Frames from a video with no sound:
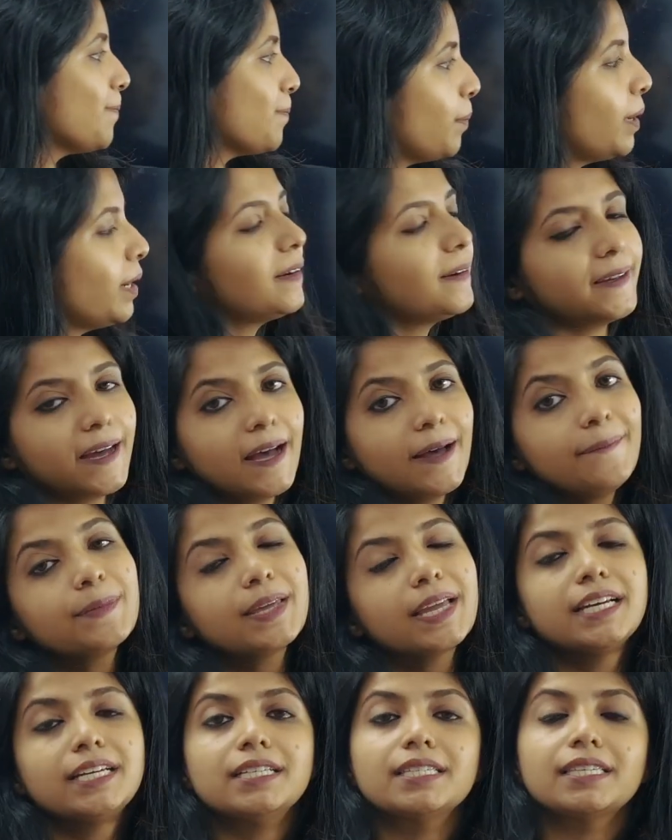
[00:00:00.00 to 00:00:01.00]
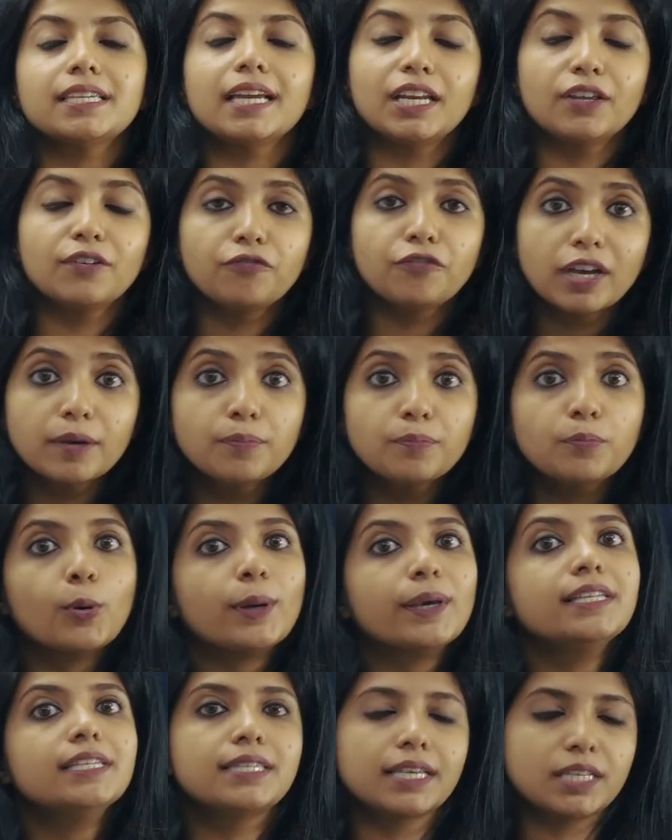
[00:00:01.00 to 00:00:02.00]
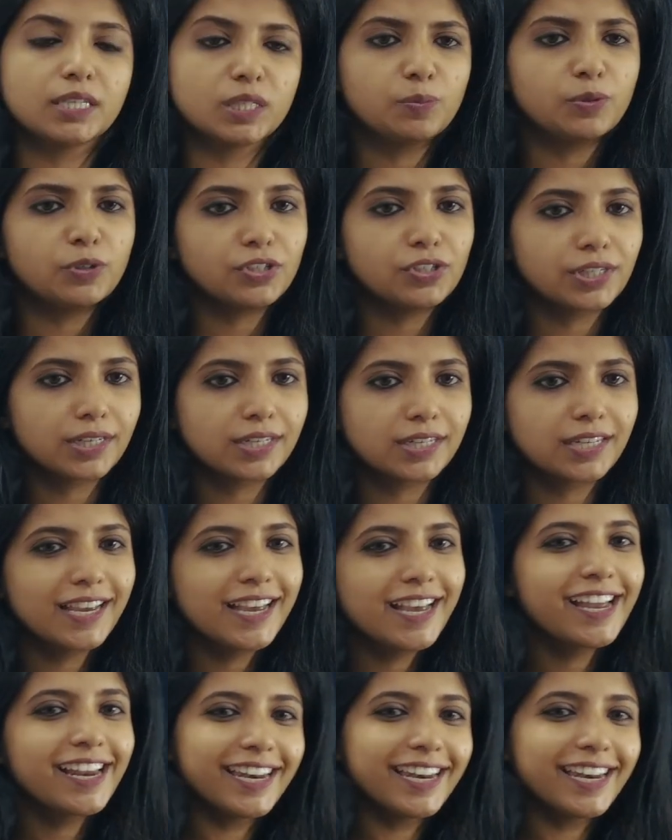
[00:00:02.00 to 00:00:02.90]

but yeah it is 85.6 percent.